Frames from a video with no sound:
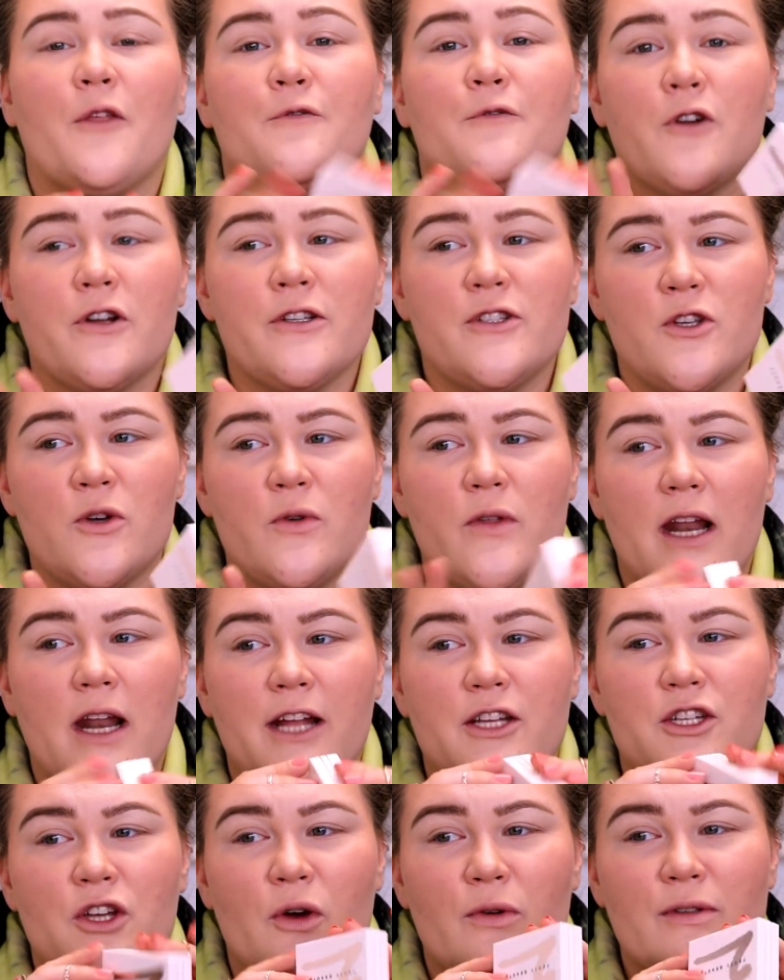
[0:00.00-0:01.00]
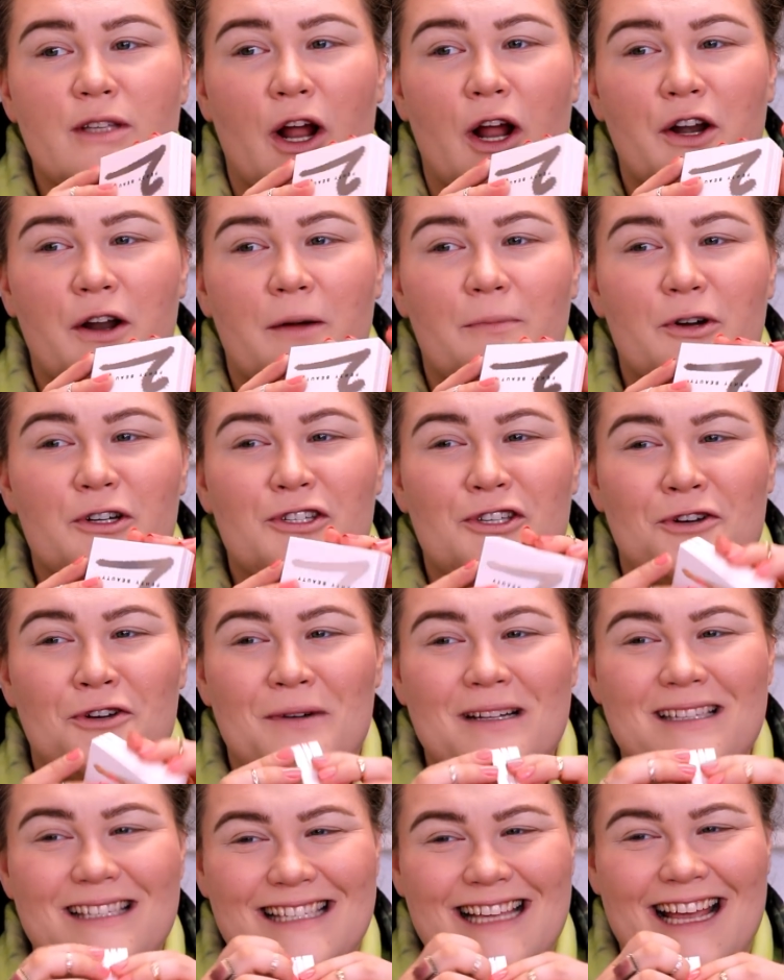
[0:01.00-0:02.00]
the first two that I chose are number
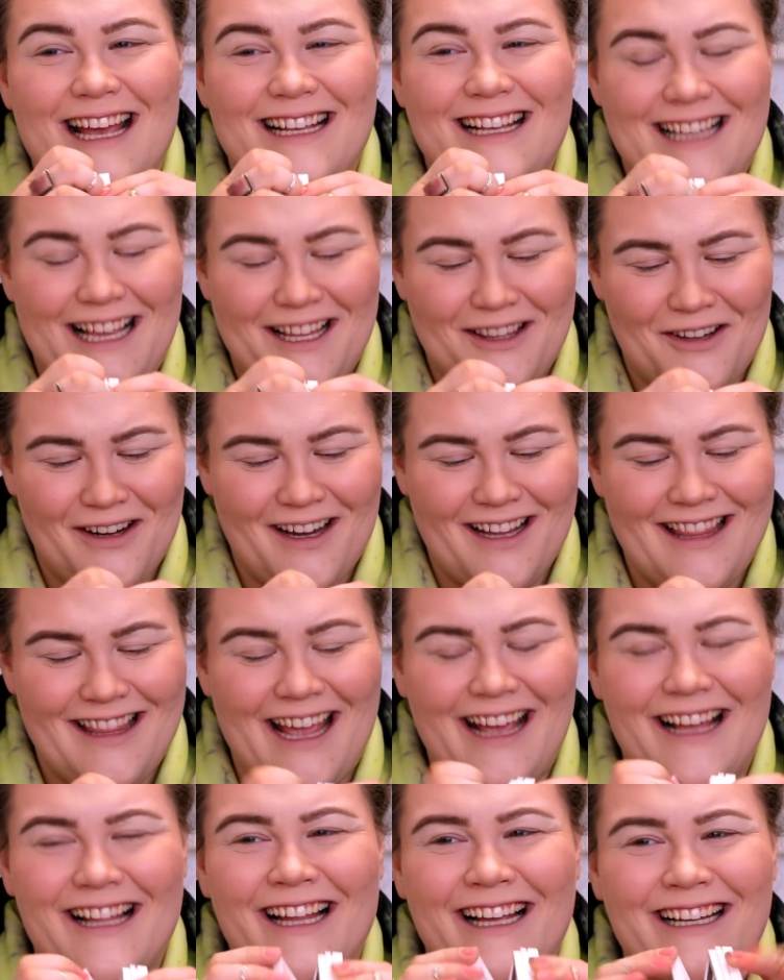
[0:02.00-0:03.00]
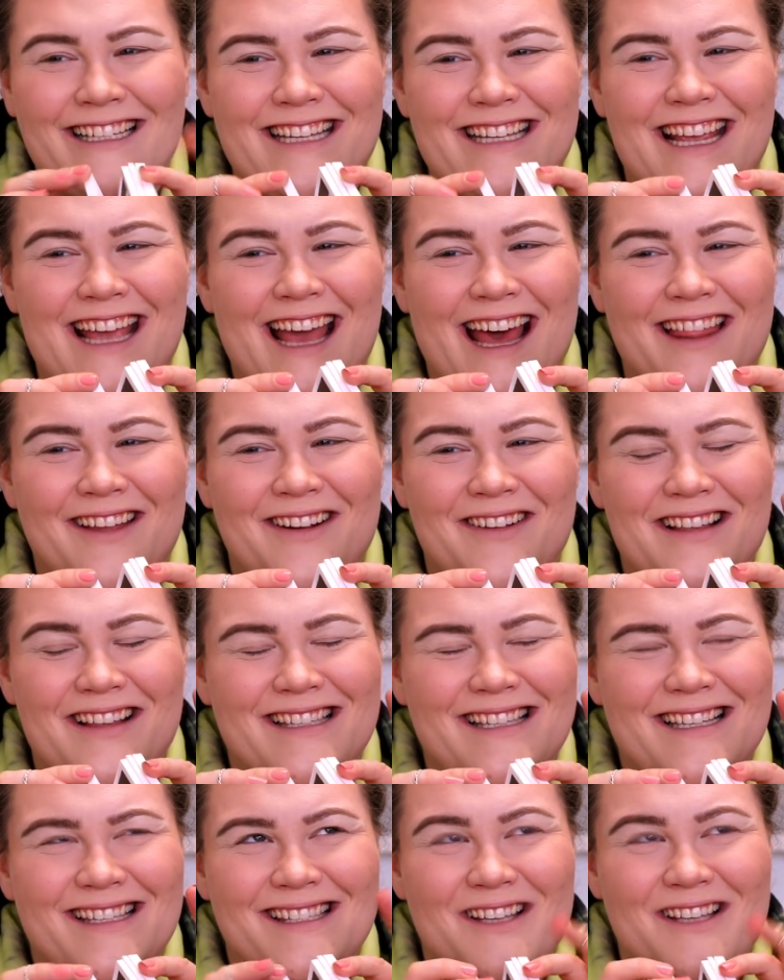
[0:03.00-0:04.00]
two and six, and look at they click together.
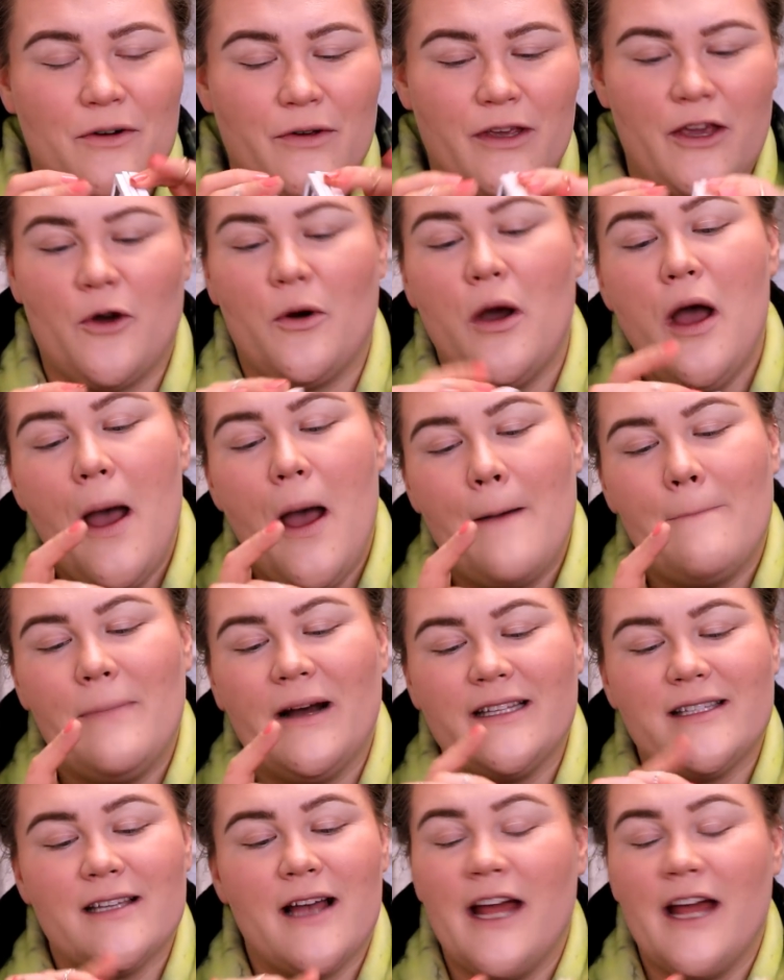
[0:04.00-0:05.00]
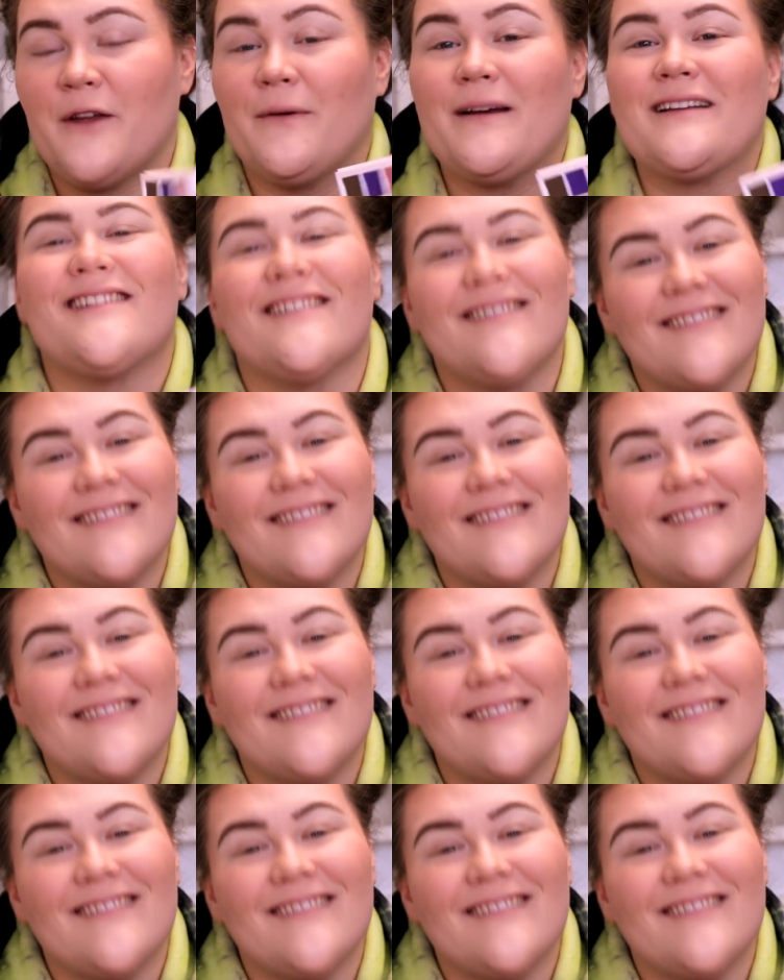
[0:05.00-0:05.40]
This is so cute. But uh, anyways,